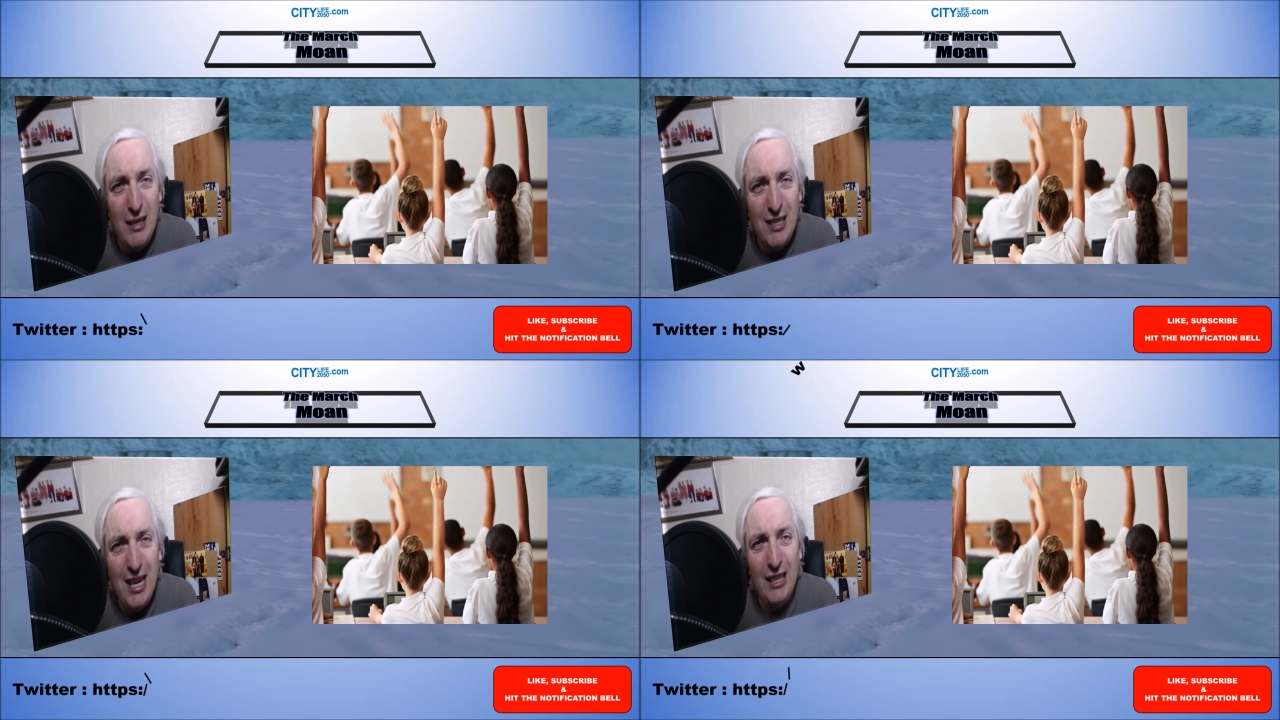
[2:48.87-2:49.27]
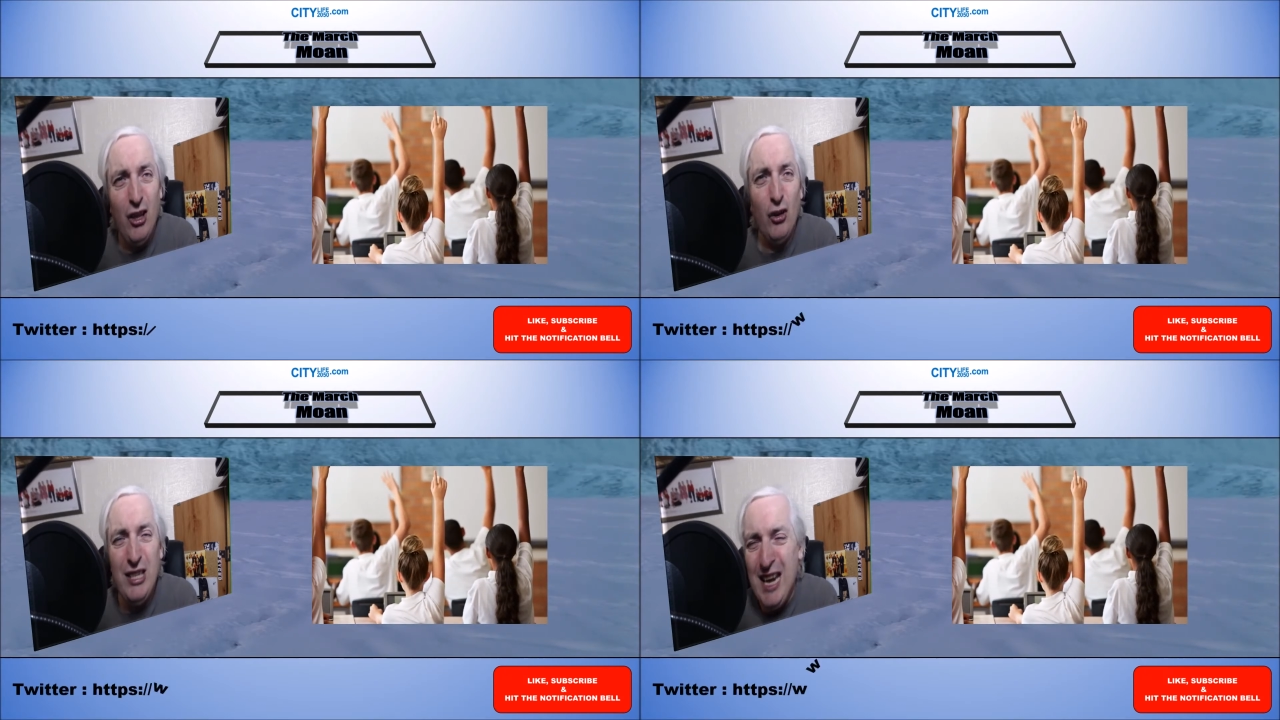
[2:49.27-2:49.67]

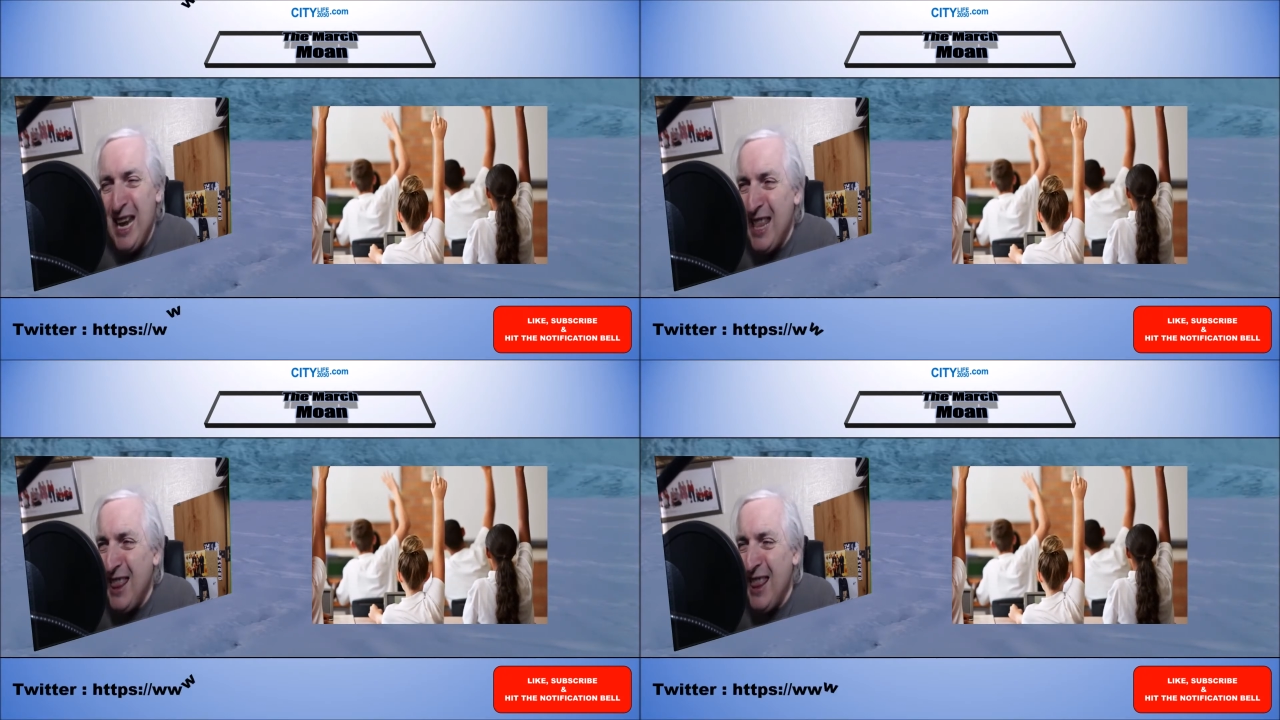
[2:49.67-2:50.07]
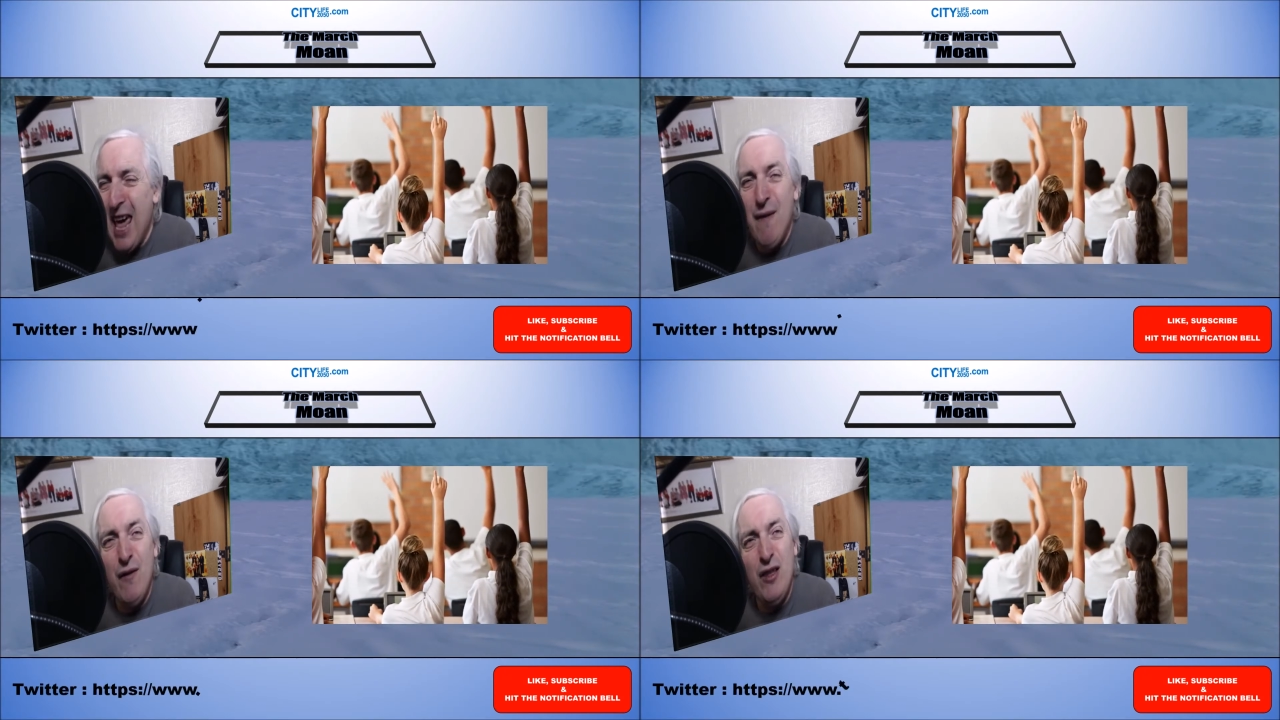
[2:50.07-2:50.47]
catalogued
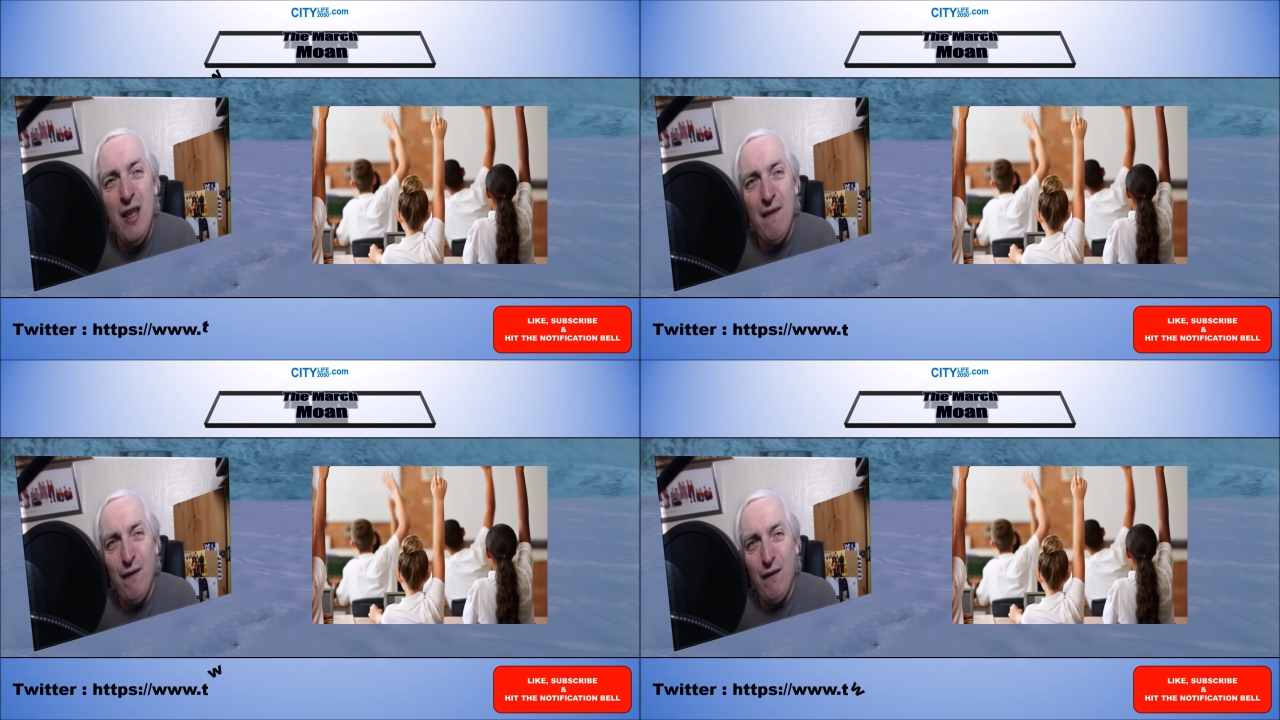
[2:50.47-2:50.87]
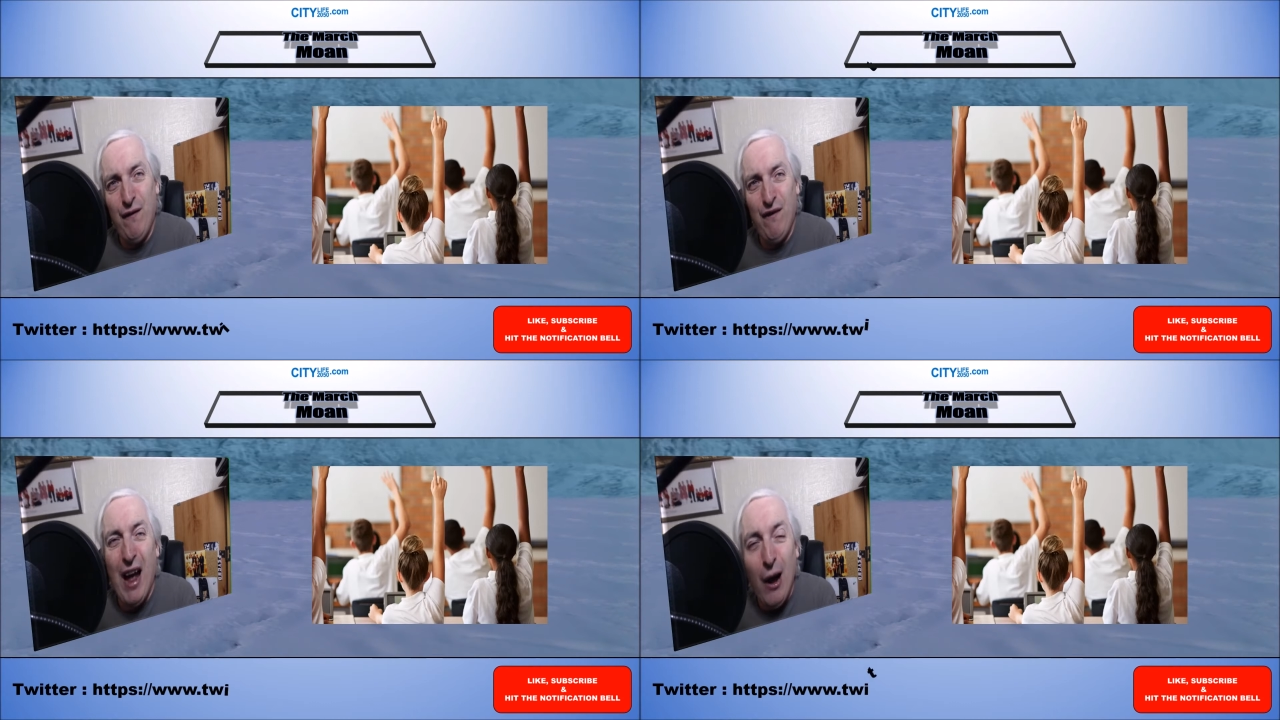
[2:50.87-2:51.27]

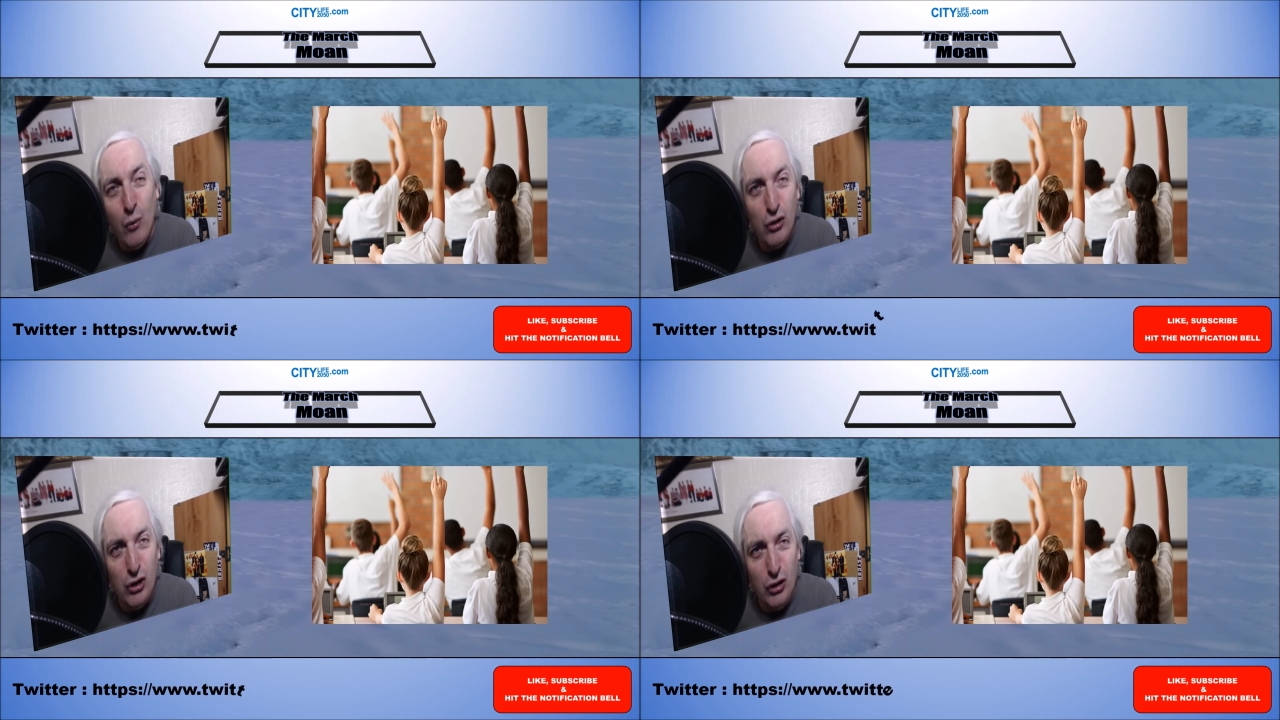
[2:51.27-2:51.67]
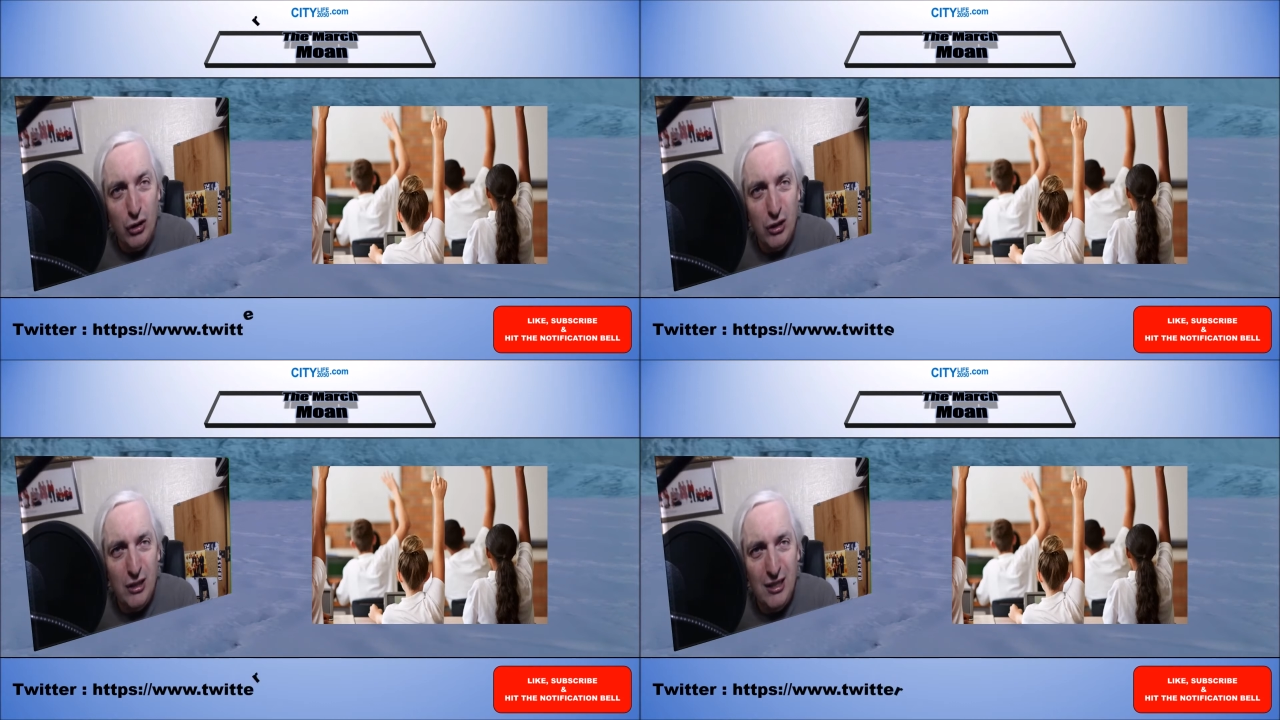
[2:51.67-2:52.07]
11,000